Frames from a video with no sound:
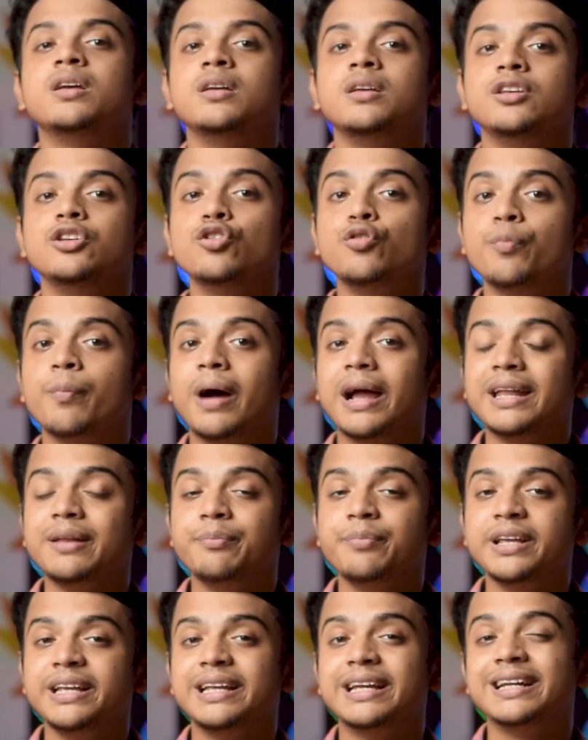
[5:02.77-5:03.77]
You might
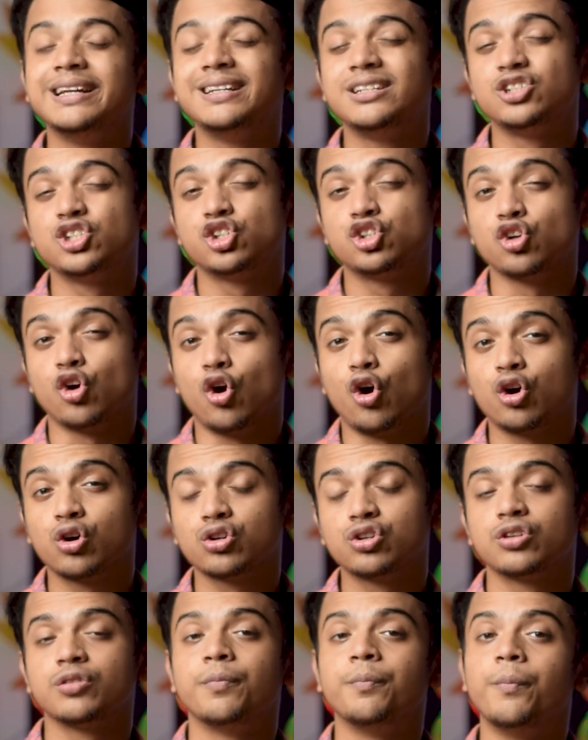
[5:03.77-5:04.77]
be get
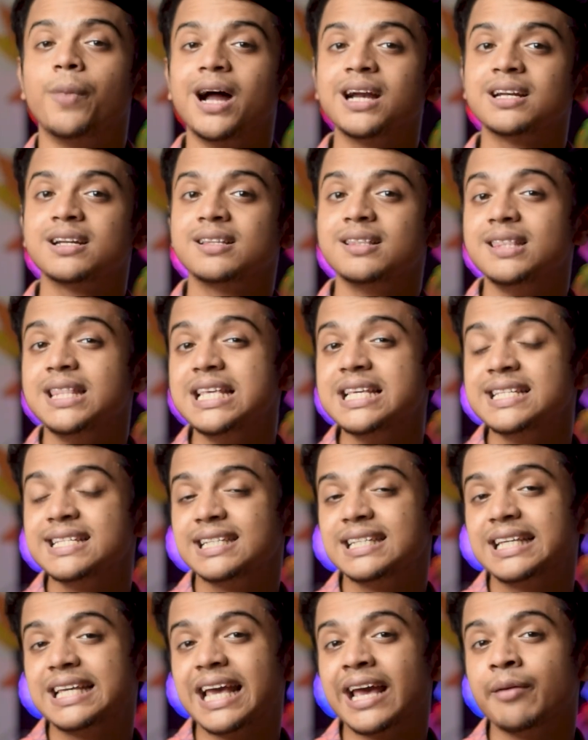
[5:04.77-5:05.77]
shocked, but
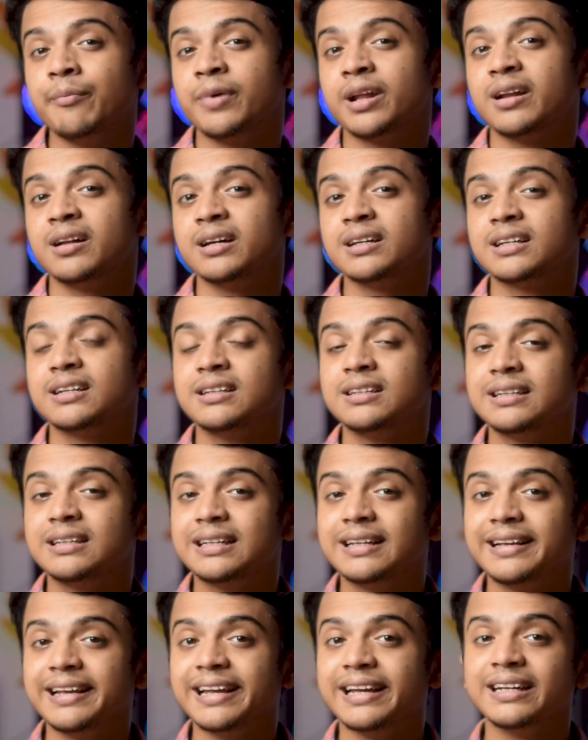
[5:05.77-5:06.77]
this camera
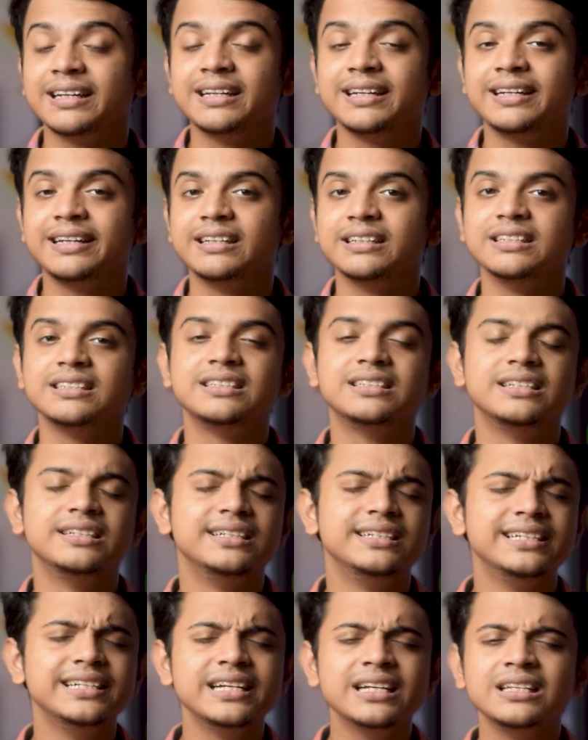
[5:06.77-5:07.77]
can take
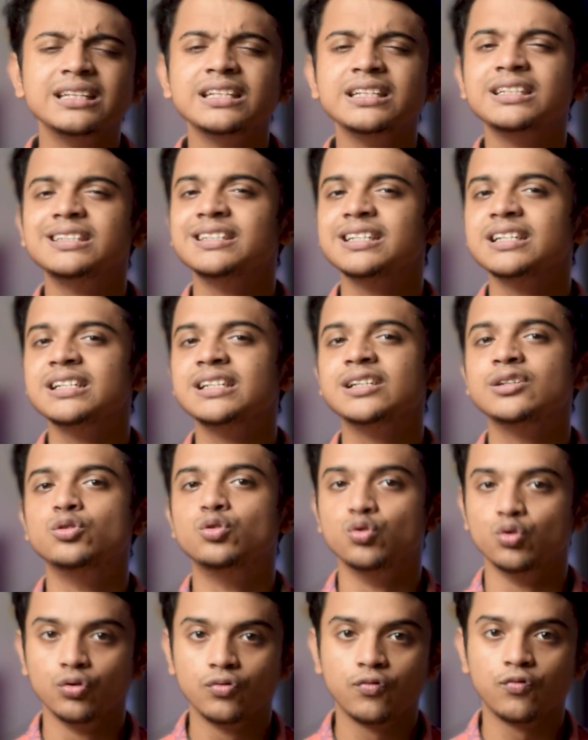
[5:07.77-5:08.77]
really
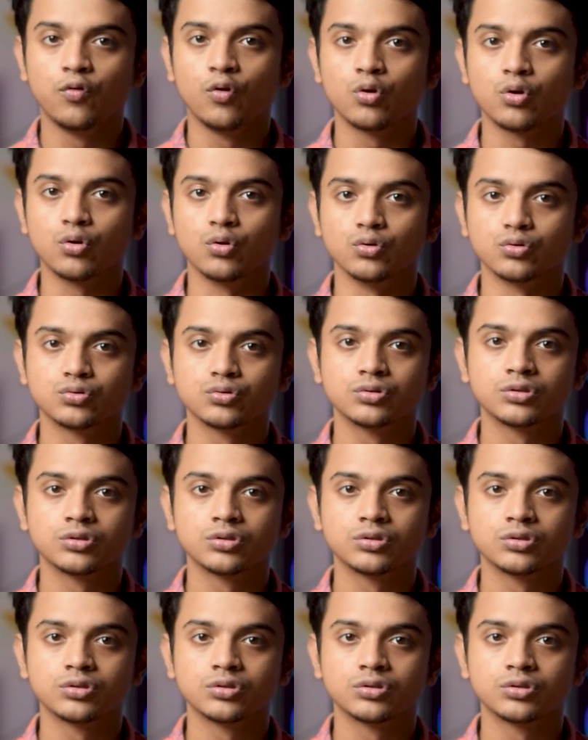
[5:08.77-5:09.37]
good photo.